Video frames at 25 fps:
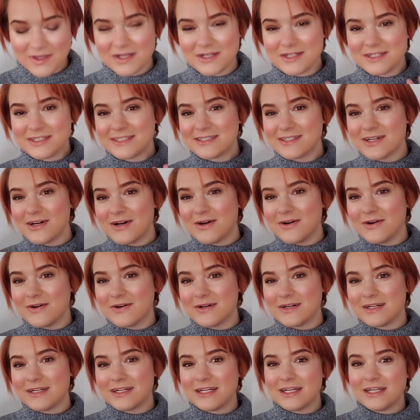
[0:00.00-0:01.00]

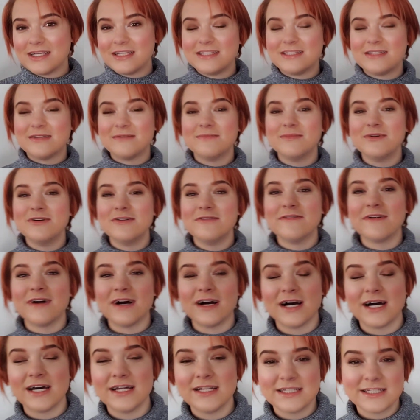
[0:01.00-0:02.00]
So, to move
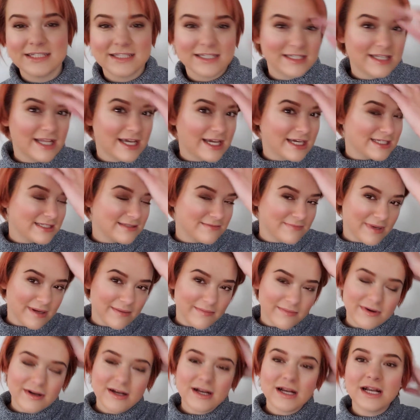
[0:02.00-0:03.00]
on to the next
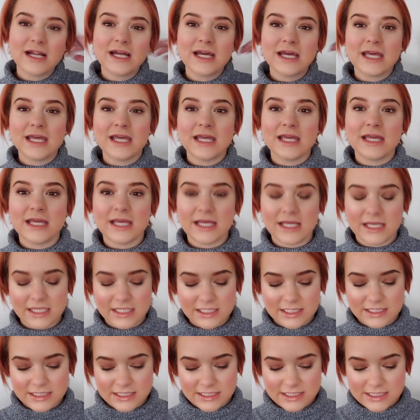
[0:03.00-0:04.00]
member
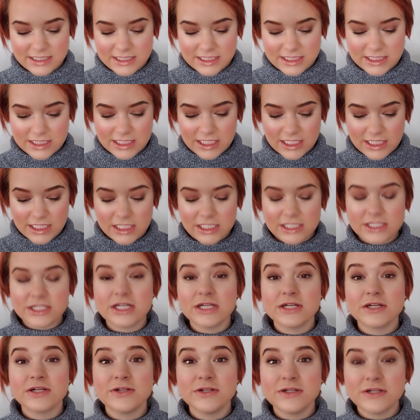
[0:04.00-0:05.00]
is
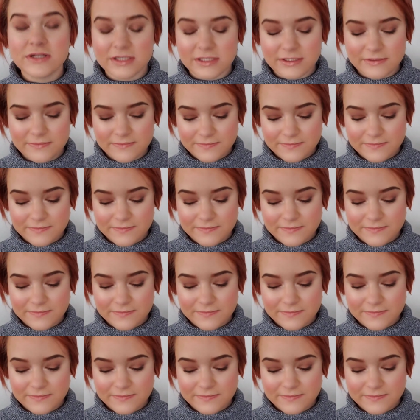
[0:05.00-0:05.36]
Jungkook.